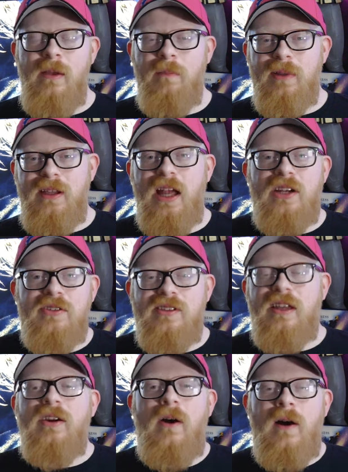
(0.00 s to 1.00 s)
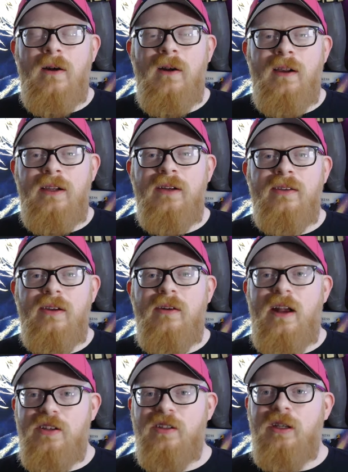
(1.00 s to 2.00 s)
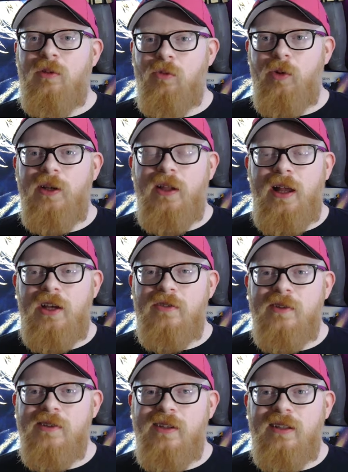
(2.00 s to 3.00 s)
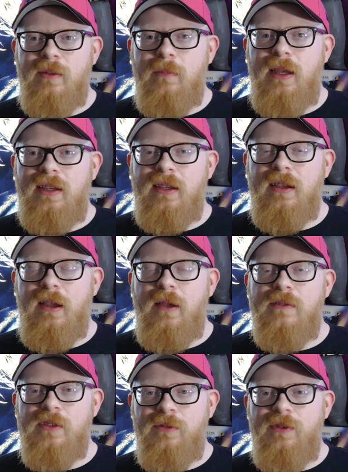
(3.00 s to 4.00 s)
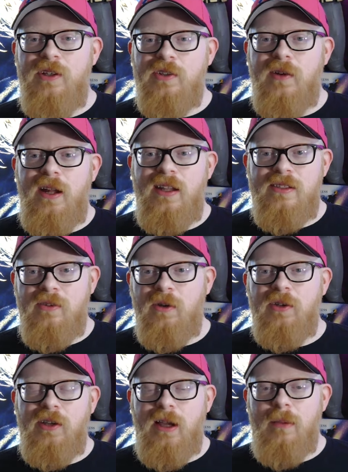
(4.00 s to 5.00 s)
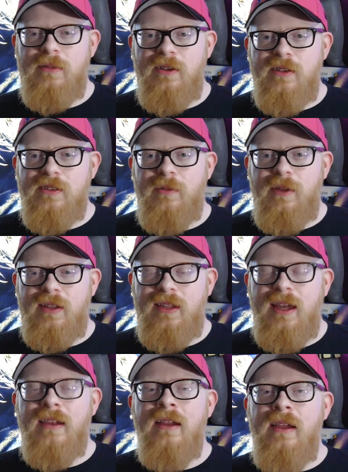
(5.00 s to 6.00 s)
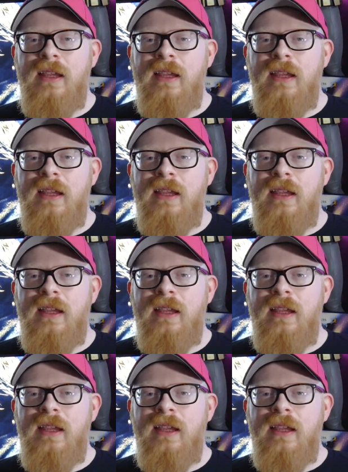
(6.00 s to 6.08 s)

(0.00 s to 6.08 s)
But the extras that are on here that are actually real extras, like the making ofs, the featurettes, audio commentary, stuff like that,